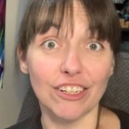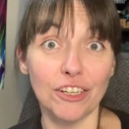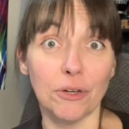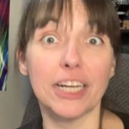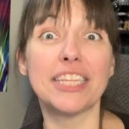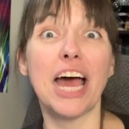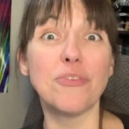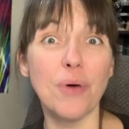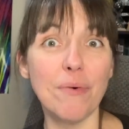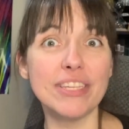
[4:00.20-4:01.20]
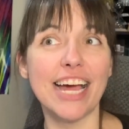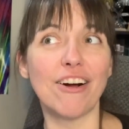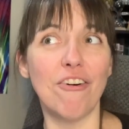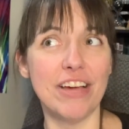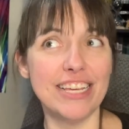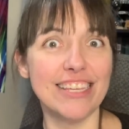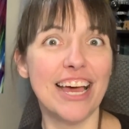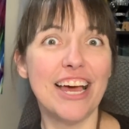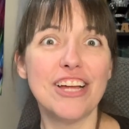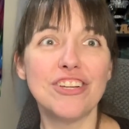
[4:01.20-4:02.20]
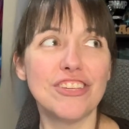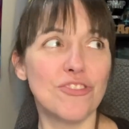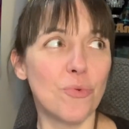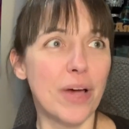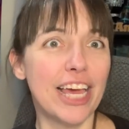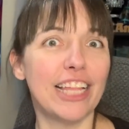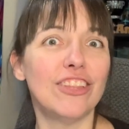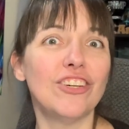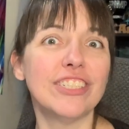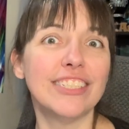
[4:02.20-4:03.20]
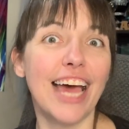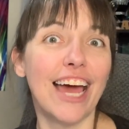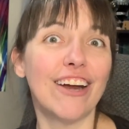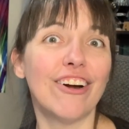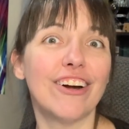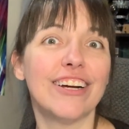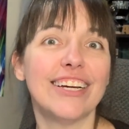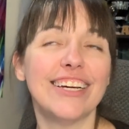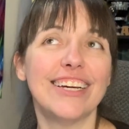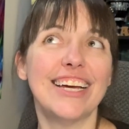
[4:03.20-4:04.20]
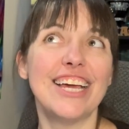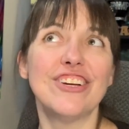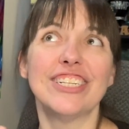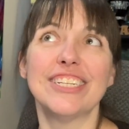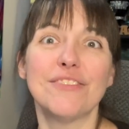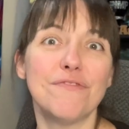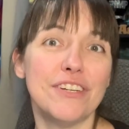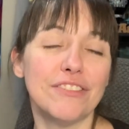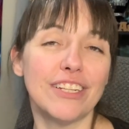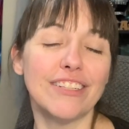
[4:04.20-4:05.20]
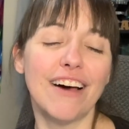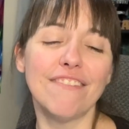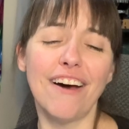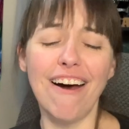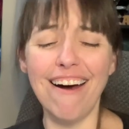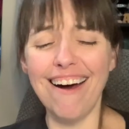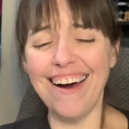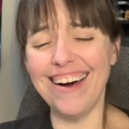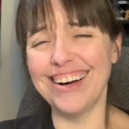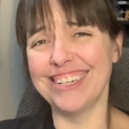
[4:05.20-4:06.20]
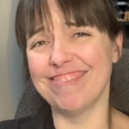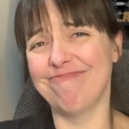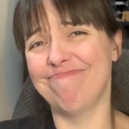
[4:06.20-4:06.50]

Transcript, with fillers: too, because that's why I was like, oh, he's just the way he looks at her and you can just feel the love. Ah,